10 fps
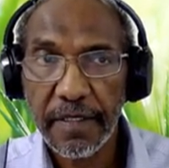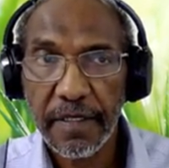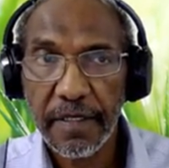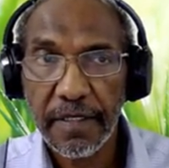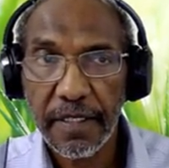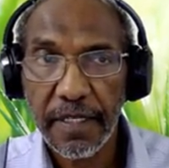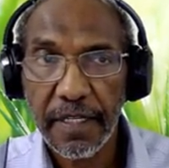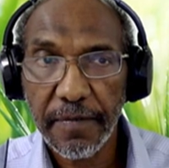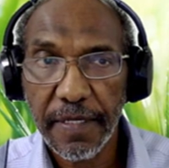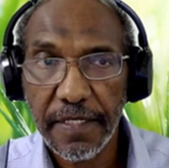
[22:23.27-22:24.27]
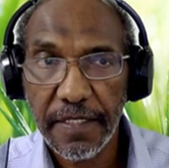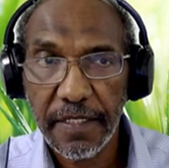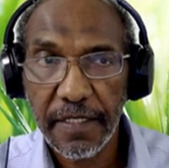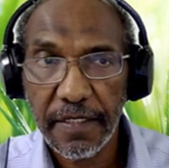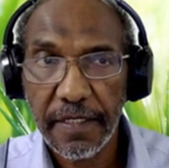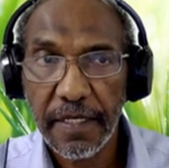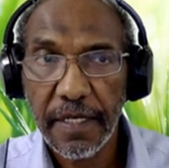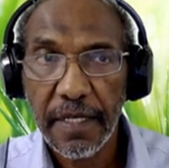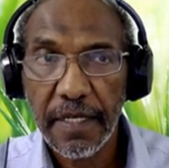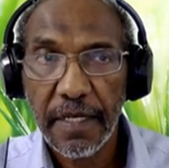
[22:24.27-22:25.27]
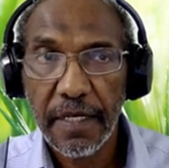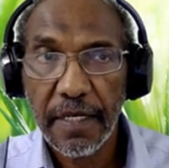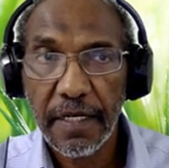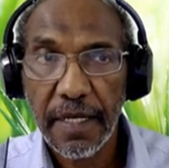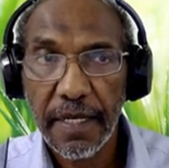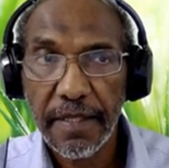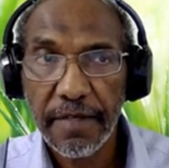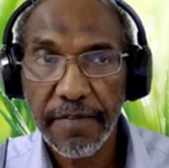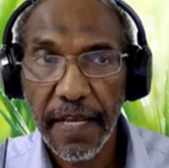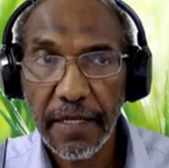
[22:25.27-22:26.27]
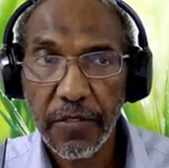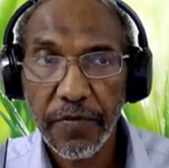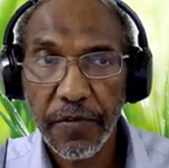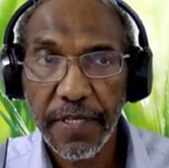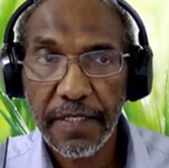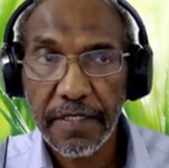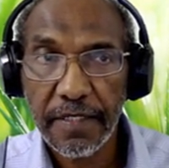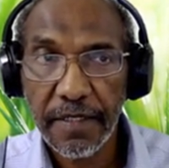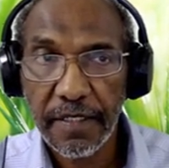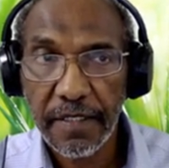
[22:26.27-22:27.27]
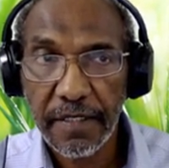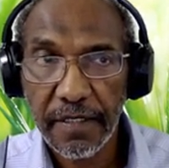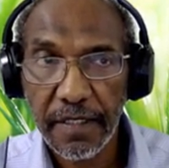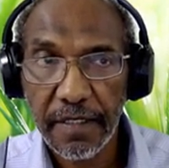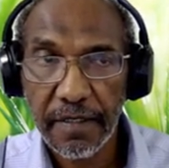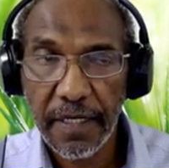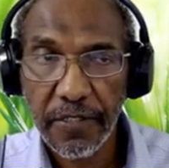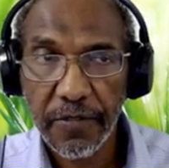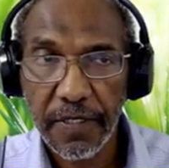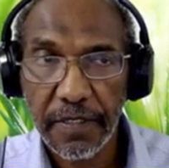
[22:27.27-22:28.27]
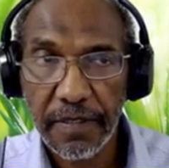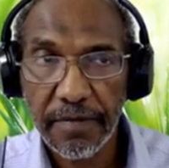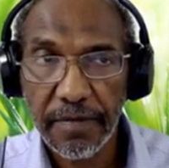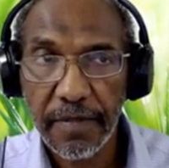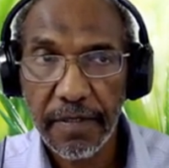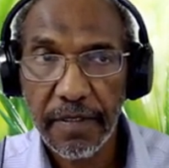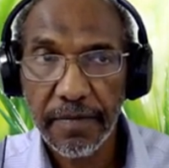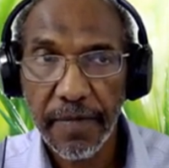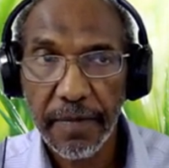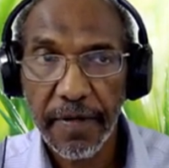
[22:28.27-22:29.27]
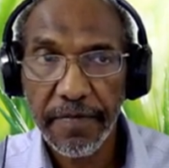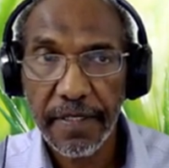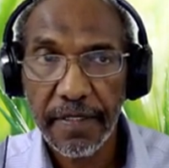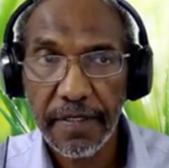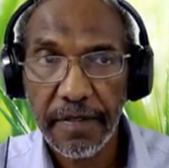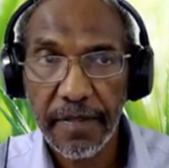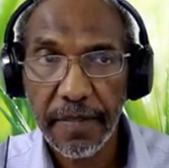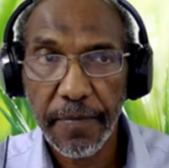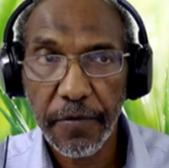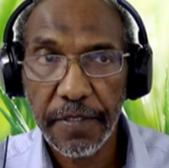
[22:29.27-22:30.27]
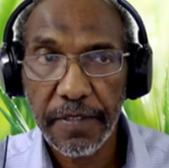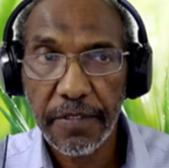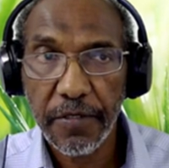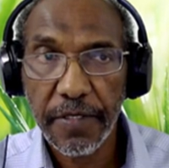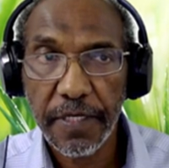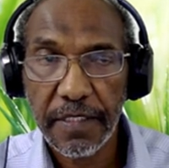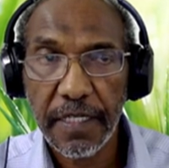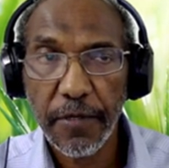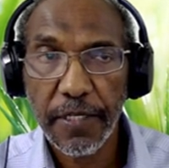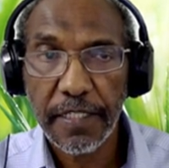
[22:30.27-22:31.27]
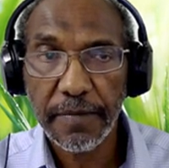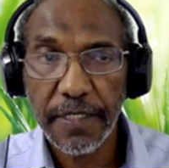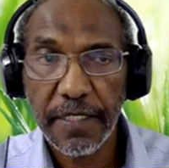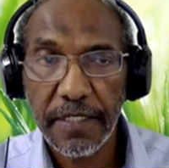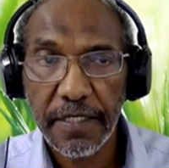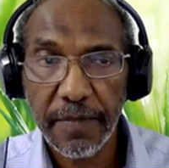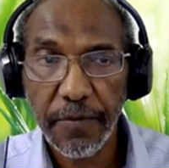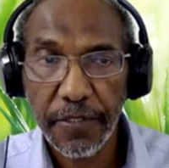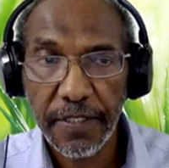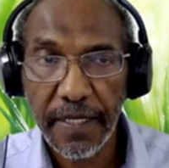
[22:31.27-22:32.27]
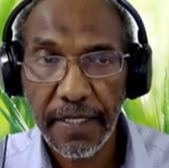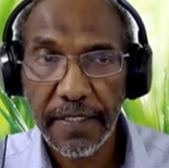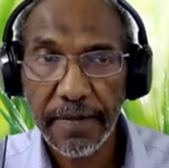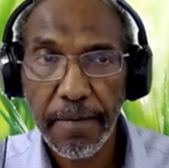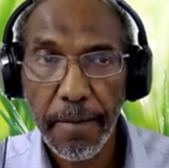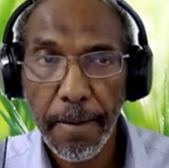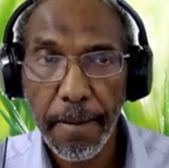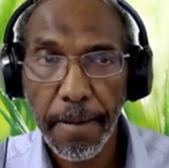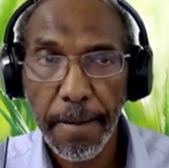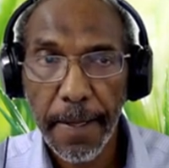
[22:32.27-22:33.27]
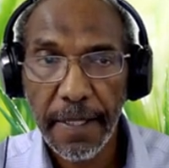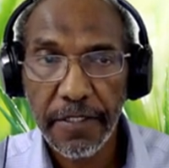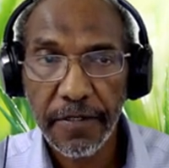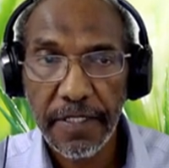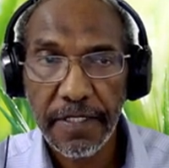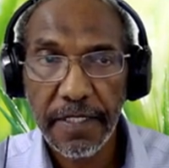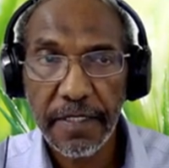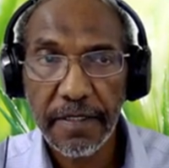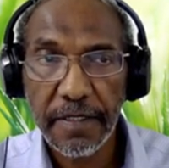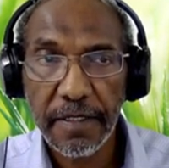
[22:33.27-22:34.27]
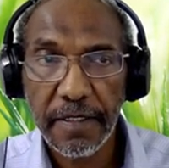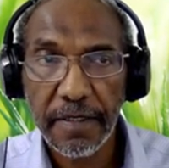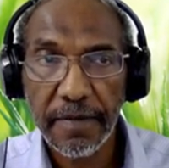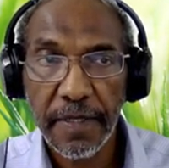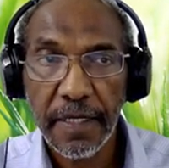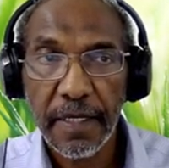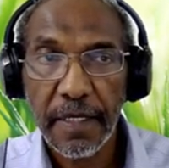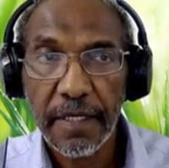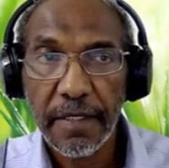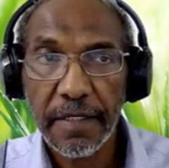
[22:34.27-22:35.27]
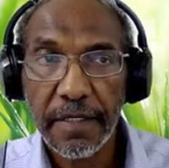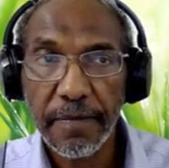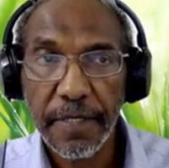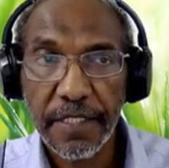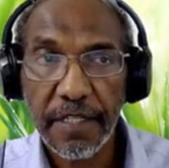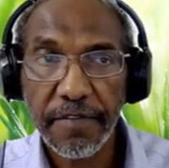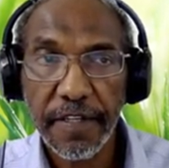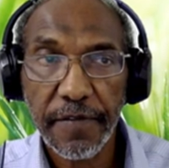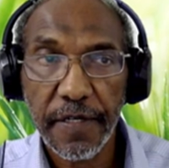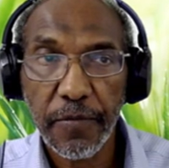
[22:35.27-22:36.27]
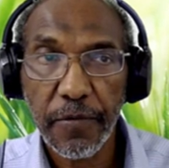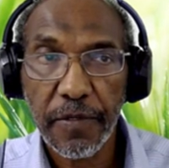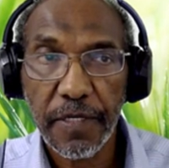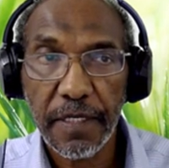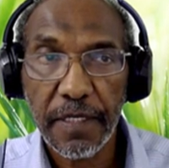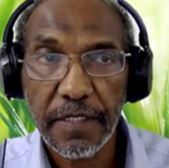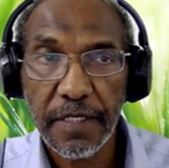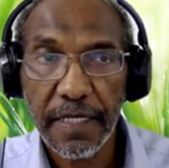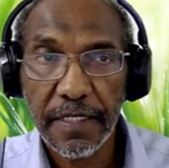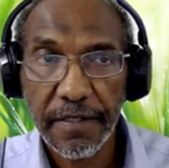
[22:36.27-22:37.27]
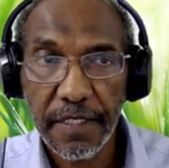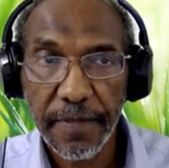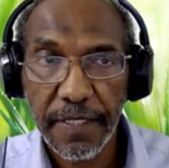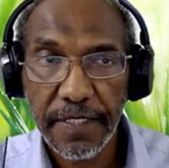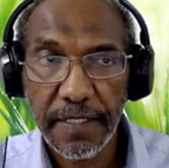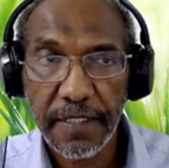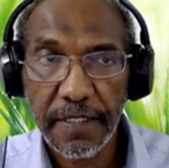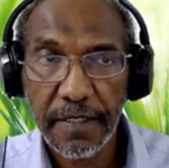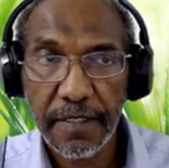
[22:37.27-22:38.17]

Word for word: uh, indicated by the circle, uh, and the values for that instructor are actually uh, above the point. So the interpolated median is 3.9, as you can see. Uh, the percent favorable is 83%,